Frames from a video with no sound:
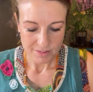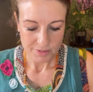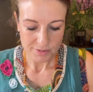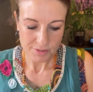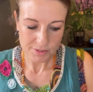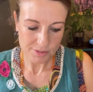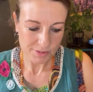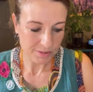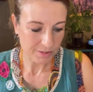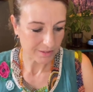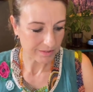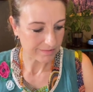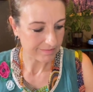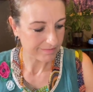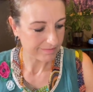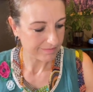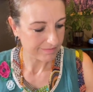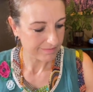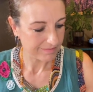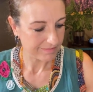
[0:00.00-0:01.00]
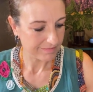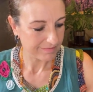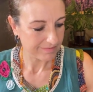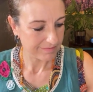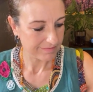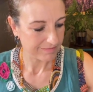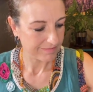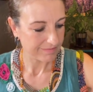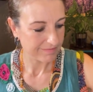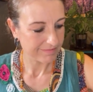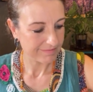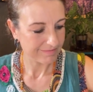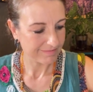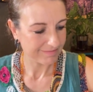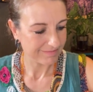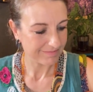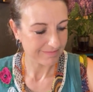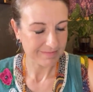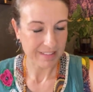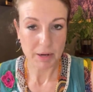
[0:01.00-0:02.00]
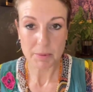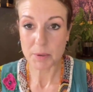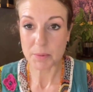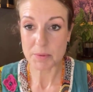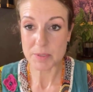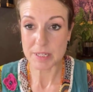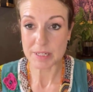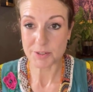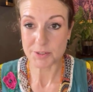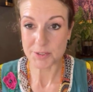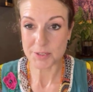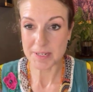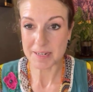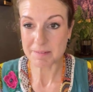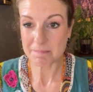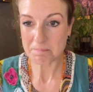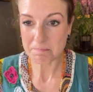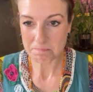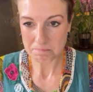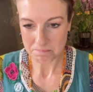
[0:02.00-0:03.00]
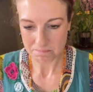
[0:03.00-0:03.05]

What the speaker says: Ooh, that one was interesting.